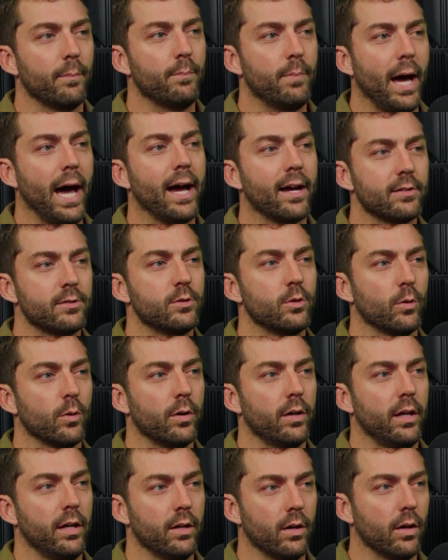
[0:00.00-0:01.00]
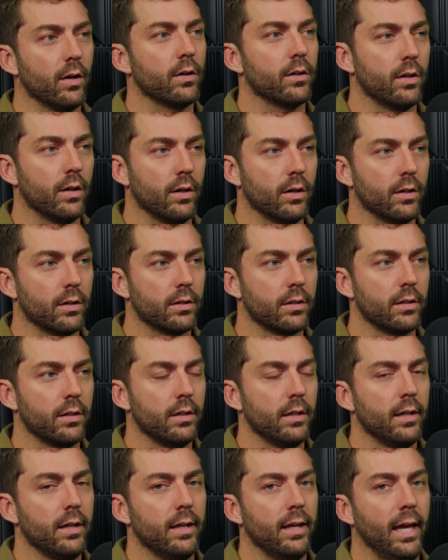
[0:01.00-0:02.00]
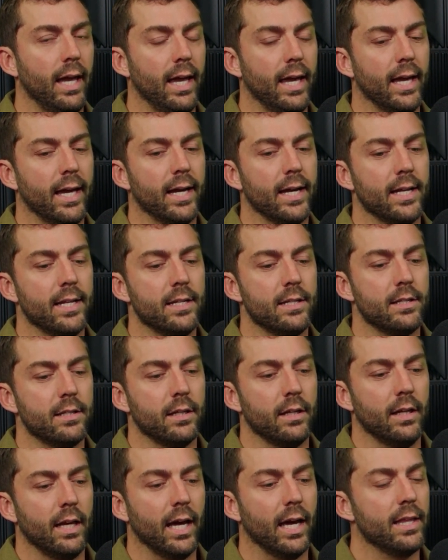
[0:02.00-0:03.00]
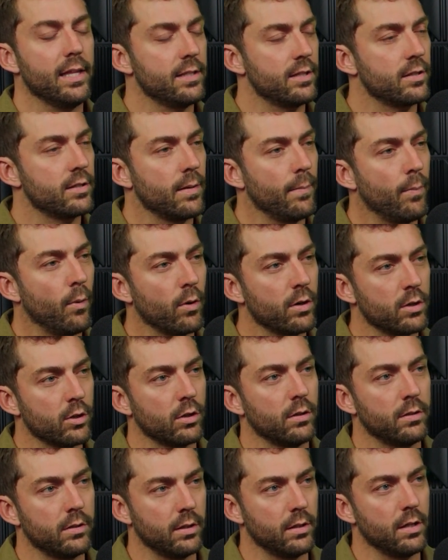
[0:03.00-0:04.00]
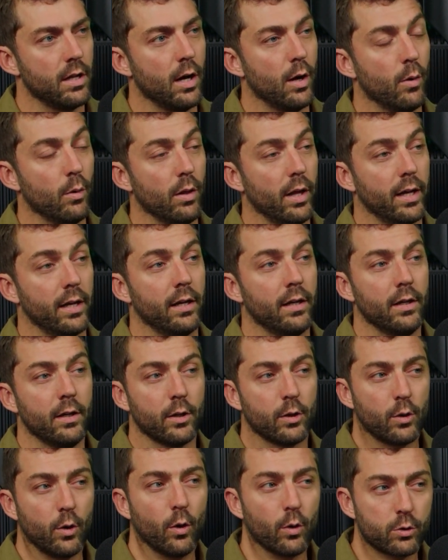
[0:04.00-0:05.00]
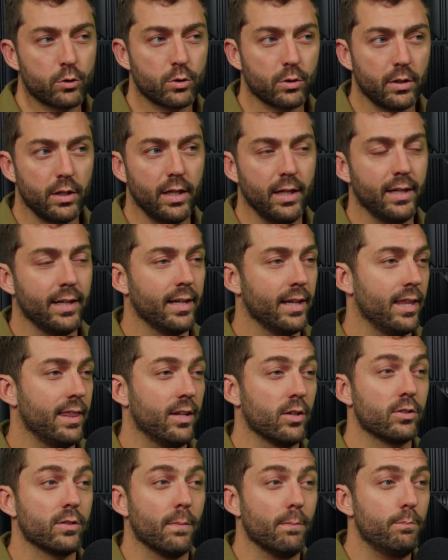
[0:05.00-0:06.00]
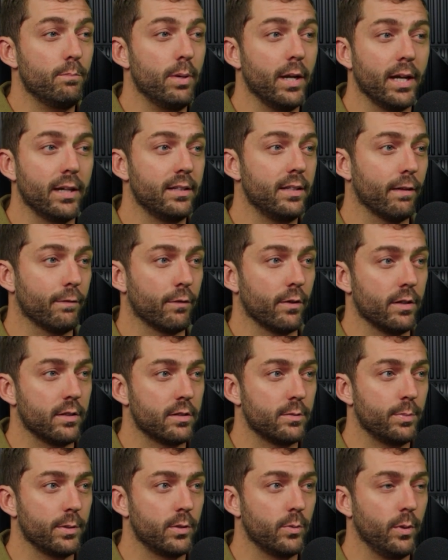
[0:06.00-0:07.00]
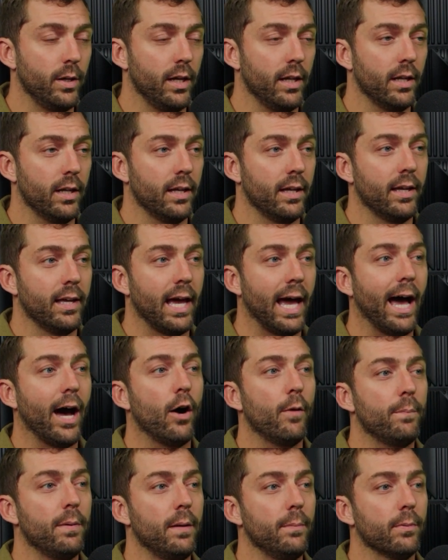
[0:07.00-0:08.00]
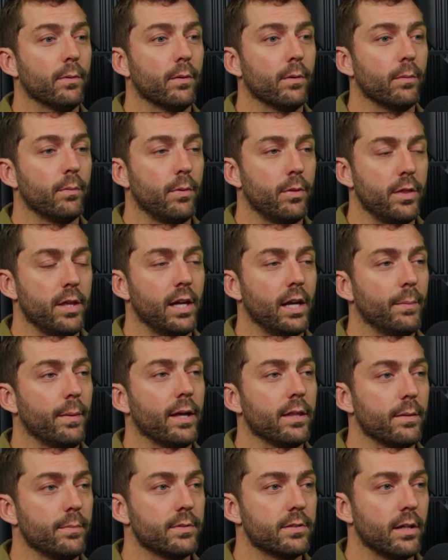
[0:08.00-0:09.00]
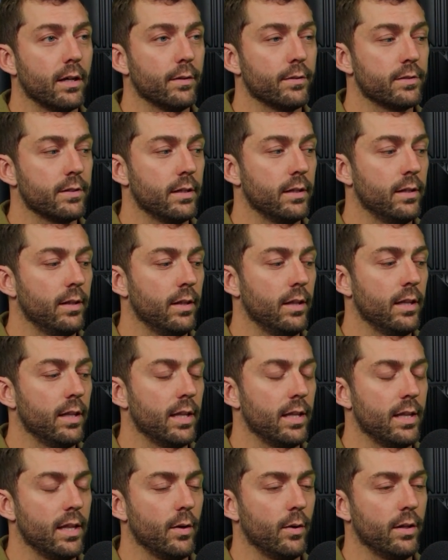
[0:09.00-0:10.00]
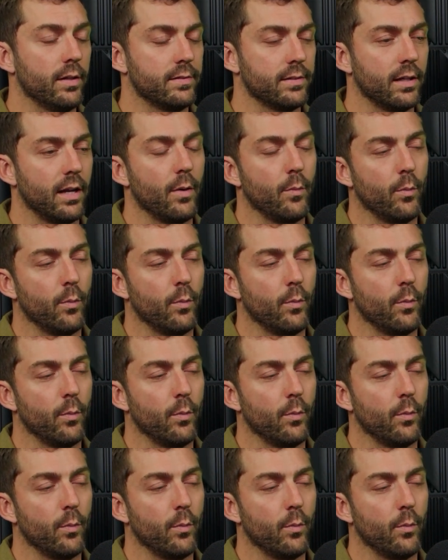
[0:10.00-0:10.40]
backstory in Hong Kong. And it's just important to know, like, culturally, there's a big difference between how people think about themselves. And this is